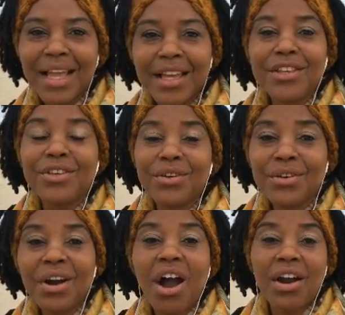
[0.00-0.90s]

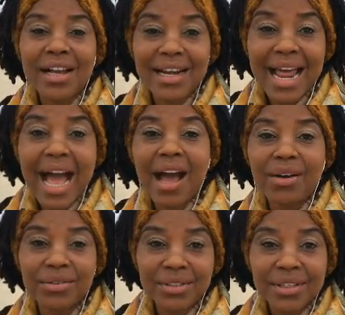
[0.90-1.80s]
You are
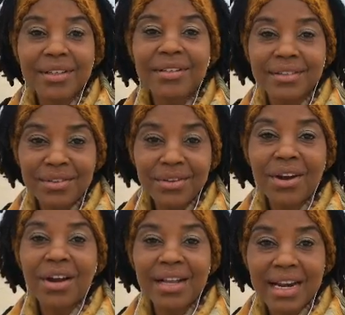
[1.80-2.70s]
allowed. You
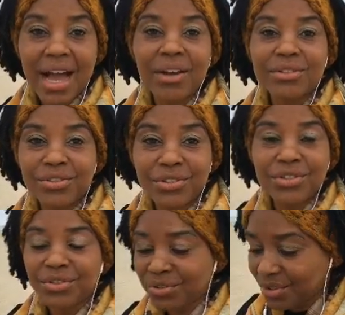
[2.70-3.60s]
are allowed to
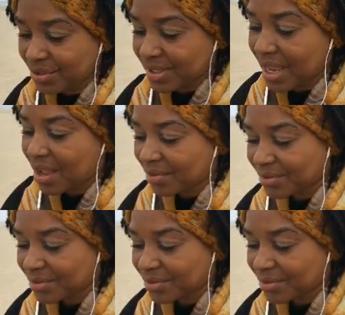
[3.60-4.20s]
choose yourself.